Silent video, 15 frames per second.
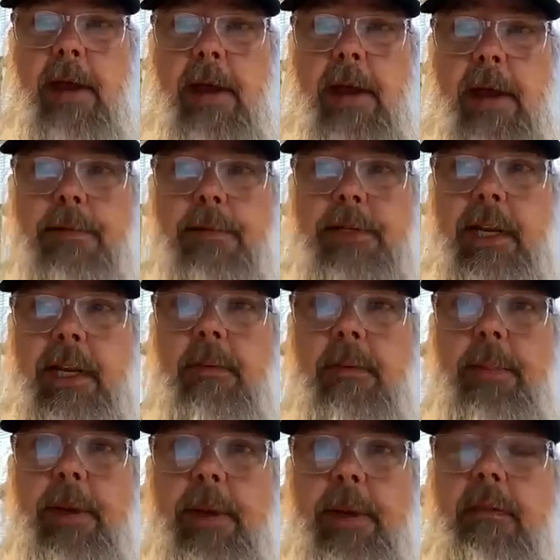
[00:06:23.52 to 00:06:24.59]
to give a bit of
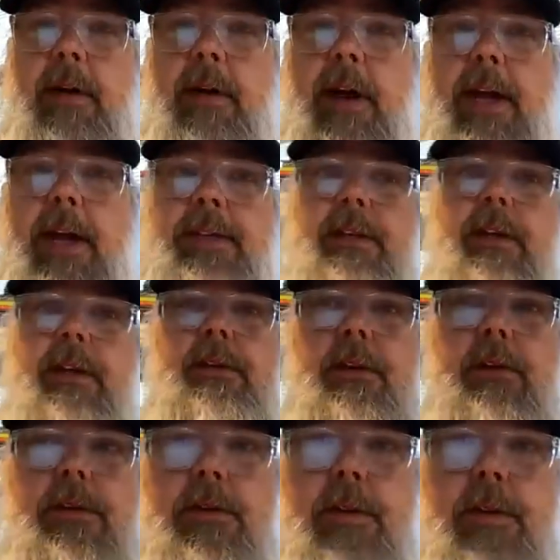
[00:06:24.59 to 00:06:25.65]
advice to
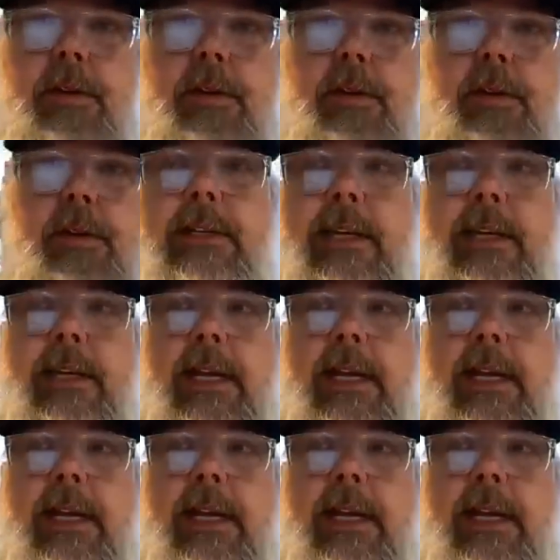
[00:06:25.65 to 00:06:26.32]
any team,